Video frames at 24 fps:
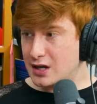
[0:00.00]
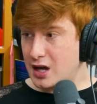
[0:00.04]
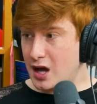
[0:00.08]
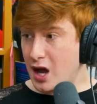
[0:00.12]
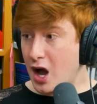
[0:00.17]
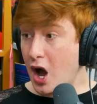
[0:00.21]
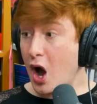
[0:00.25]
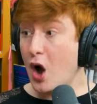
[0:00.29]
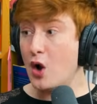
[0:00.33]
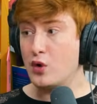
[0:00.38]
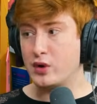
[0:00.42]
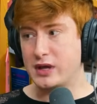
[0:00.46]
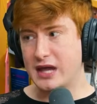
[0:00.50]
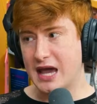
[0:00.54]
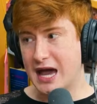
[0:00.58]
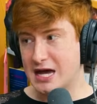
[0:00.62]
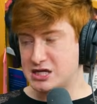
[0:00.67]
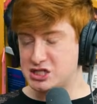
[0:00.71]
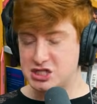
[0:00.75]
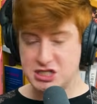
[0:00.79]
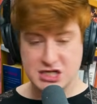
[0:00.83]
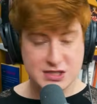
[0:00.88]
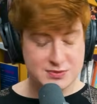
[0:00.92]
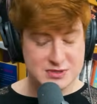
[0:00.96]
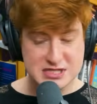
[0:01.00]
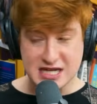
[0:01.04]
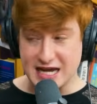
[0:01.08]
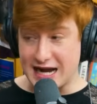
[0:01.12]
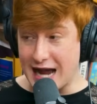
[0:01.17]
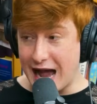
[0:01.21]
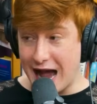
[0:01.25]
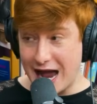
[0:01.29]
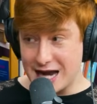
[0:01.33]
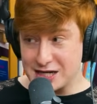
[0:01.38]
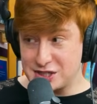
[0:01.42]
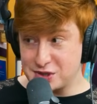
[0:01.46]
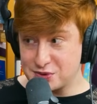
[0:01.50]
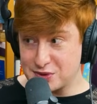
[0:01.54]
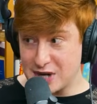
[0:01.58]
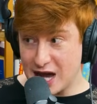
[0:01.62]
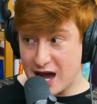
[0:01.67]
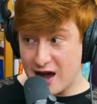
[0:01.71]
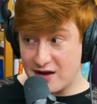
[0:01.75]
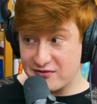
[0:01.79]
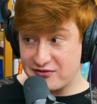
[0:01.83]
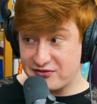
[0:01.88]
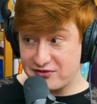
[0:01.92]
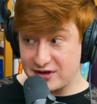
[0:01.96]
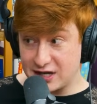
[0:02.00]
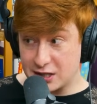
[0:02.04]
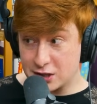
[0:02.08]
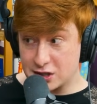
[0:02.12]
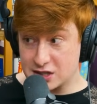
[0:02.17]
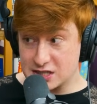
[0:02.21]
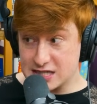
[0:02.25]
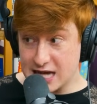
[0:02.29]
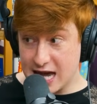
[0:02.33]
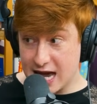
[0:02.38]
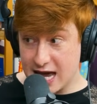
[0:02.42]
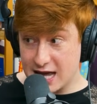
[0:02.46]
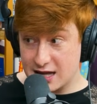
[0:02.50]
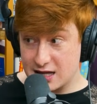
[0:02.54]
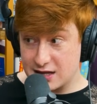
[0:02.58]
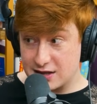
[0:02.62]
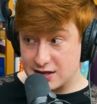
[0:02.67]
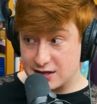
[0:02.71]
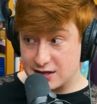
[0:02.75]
Oh, yeah. She was like, I do not fear death.